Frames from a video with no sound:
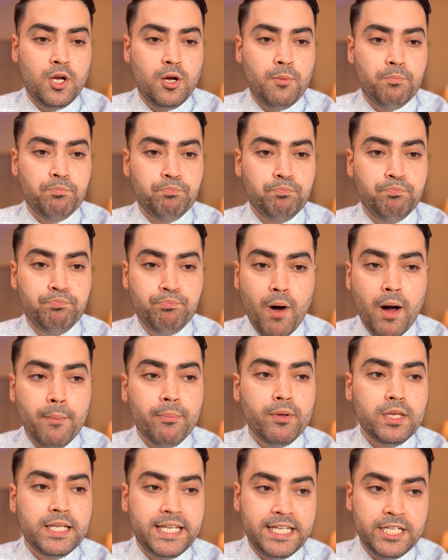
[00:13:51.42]

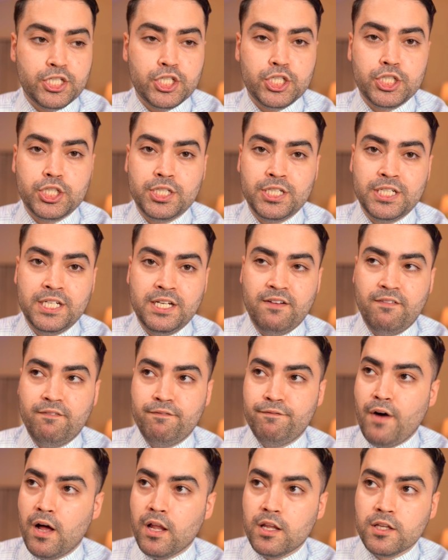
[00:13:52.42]
bubble-ish,
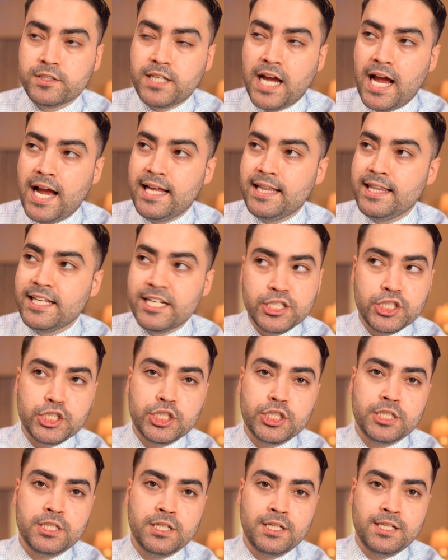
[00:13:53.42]

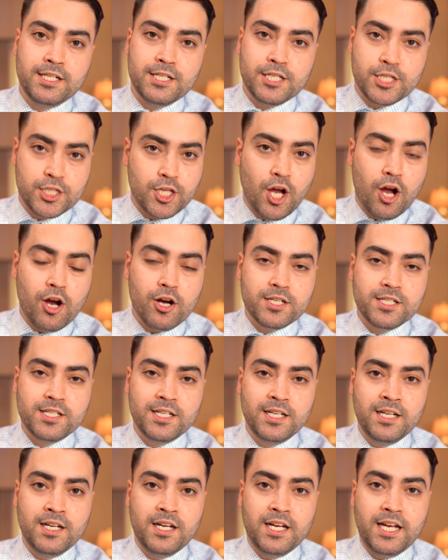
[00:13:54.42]
volatile-ish stocks
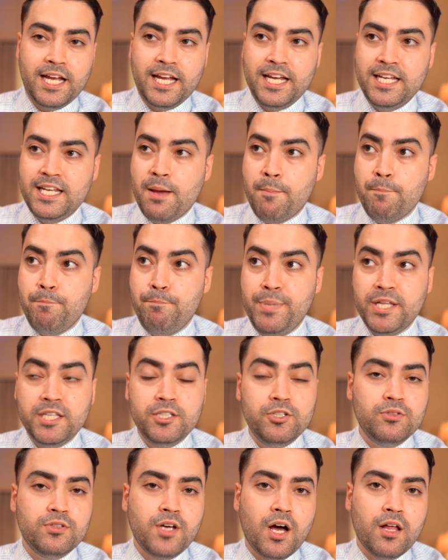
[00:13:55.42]
in $1
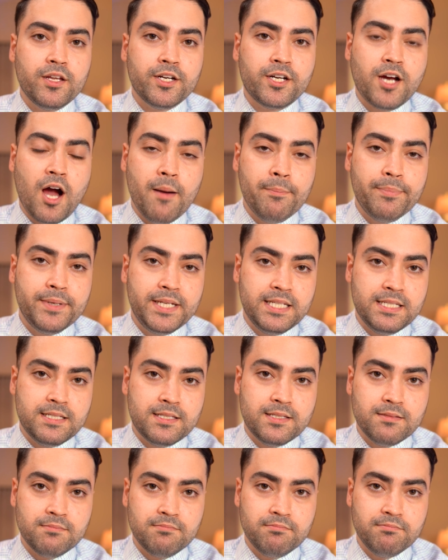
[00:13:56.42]
billion
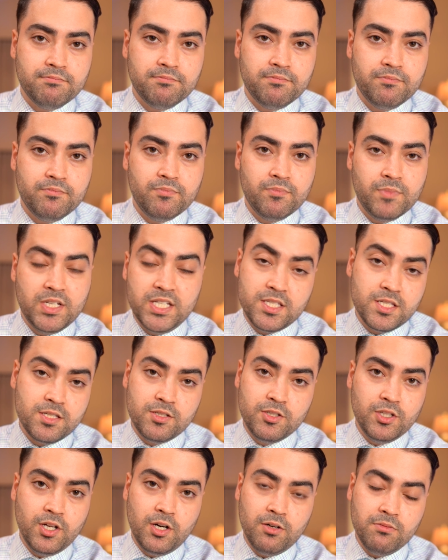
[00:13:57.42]
companies. It's,
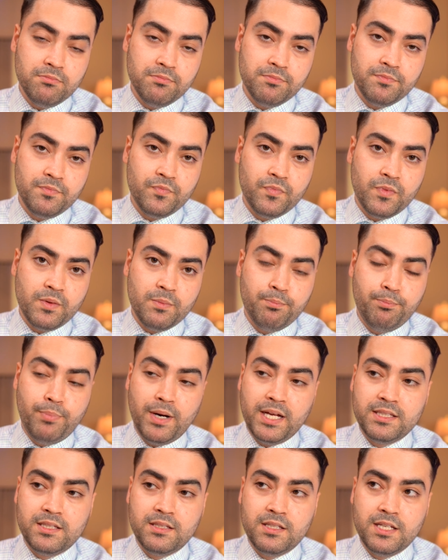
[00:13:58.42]

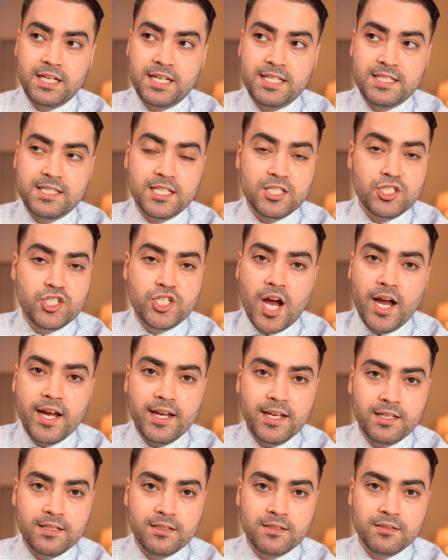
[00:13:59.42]
but it's a
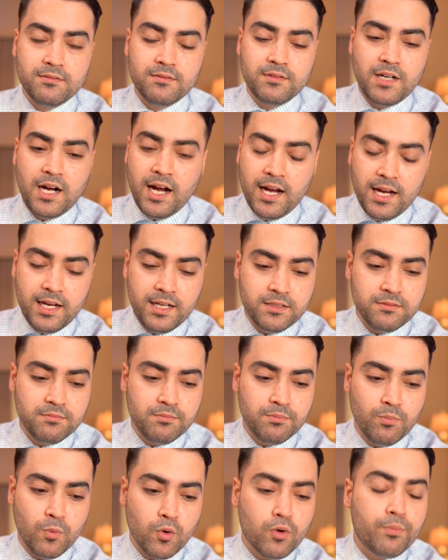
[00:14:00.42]
giant.
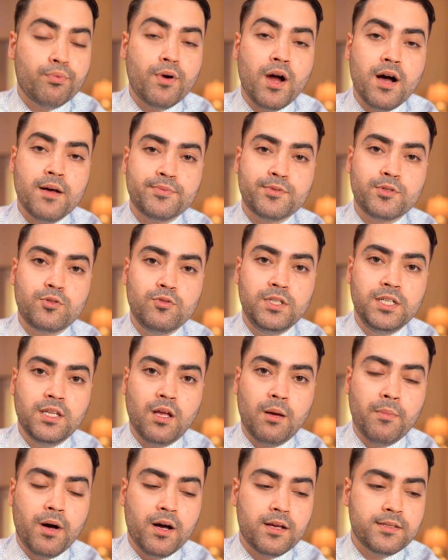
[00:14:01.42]
More props to Elon
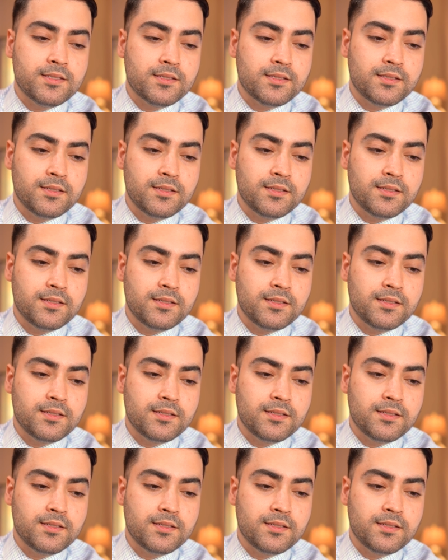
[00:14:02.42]
Musk.